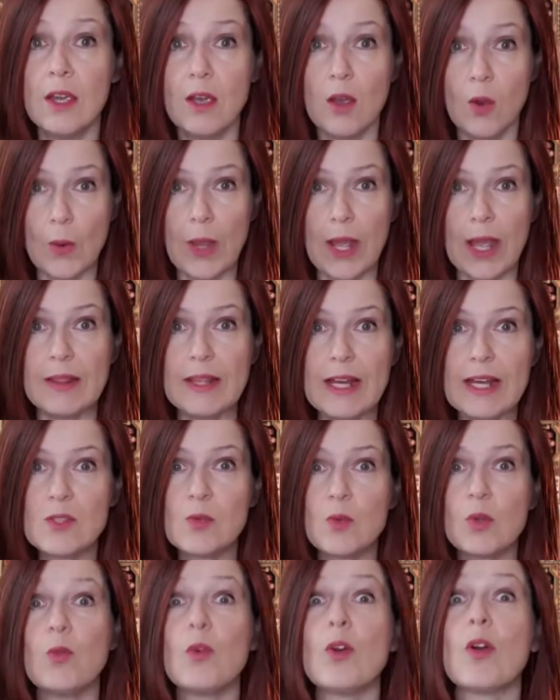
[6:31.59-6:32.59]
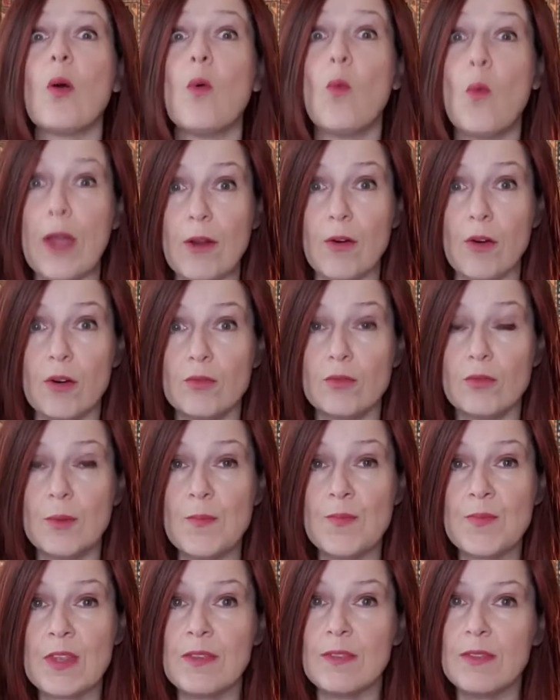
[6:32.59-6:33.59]
Okay, that's what we're aware of.
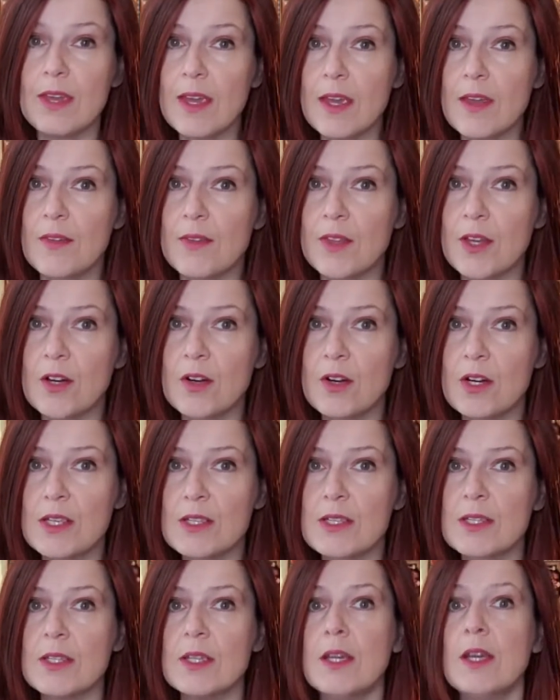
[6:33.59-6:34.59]
Then there is